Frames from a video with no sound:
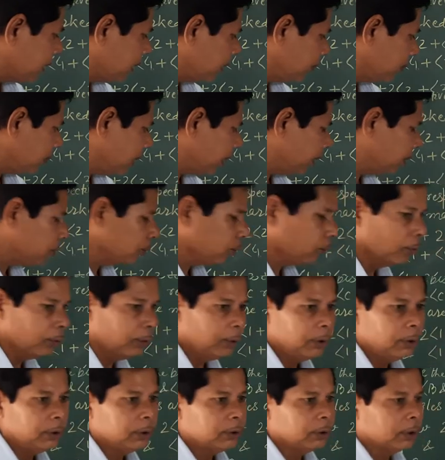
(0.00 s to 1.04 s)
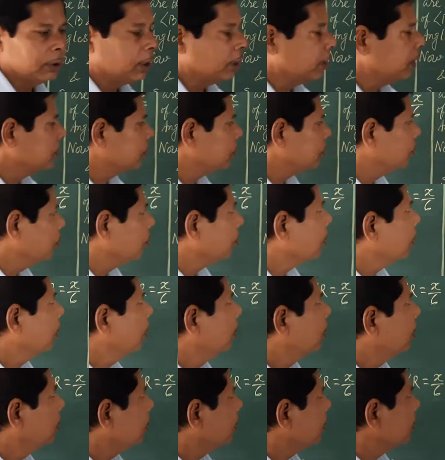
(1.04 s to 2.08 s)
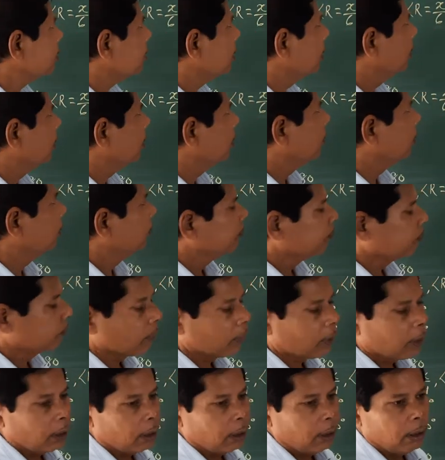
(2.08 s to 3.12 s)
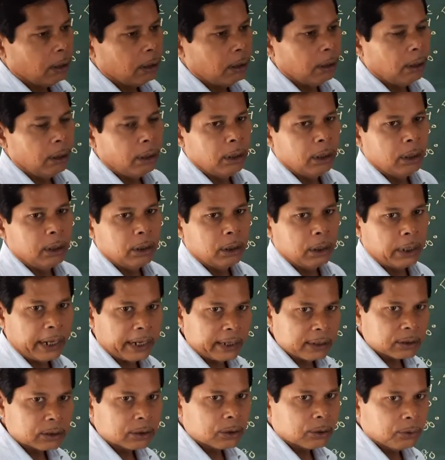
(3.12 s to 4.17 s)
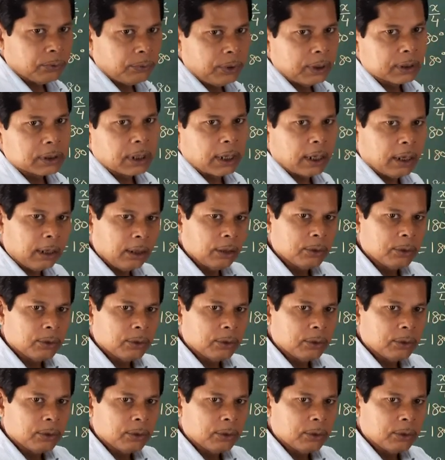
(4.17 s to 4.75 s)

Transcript: A by 2. So, that is your result. Next we shall